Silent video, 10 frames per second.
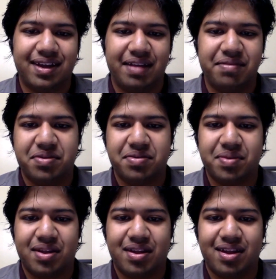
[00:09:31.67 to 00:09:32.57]
I mean,
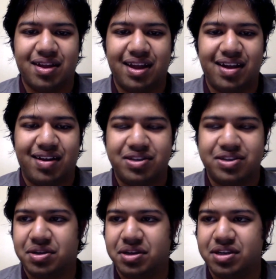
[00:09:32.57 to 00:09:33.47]
and
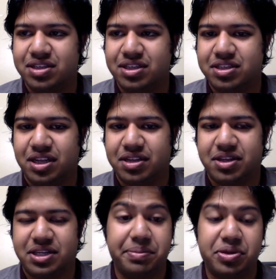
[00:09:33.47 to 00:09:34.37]
also it's just like the
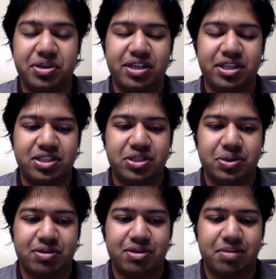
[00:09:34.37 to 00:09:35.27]
community is just so
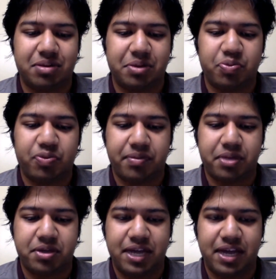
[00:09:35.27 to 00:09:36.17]
incredible. I mean, from the
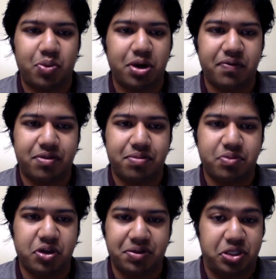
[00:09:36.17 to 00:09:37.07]
day one, from
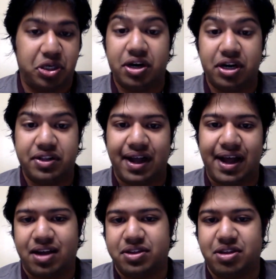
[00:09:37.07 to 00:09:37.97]
you know starting in the
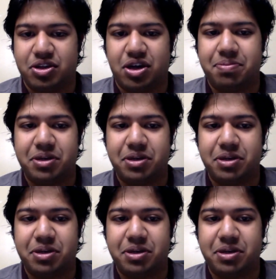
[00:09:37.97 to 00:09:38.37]
hackathon, yeah.